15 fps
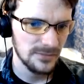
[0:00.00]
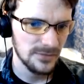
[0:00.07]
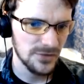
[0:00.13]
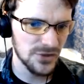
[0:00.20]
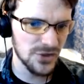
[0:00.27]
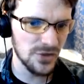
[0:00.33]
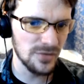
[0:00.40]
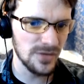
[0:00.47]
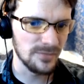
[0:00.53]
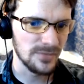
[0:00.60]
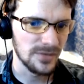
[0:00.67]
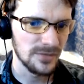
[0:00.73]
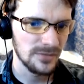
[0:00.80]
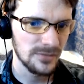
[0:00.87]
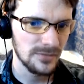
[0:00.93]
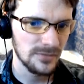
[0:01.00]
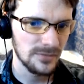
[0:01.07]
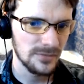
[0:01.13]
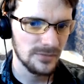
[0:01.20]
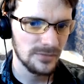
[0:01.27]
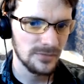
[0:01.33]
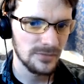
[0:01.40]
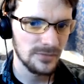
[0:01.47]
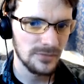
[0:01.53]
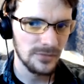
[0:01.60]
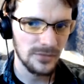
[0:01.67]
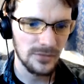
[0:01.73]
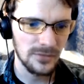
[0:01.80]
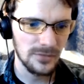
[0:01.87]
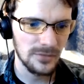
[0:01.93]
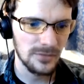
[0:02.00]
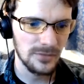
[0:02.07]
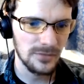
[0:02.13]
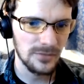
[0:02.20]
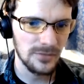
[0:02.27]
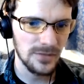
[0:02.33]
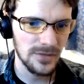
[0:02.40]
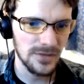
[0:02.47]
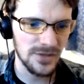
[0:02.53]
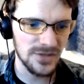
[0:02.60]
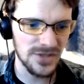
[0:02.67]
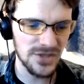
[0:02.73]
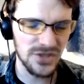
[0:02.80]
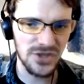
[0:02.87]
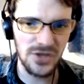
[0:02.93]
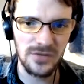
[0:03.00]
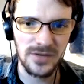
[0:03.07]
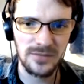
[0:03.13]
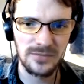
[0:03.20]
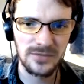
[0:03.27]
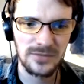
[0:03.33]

Shoot him! You did shoot him.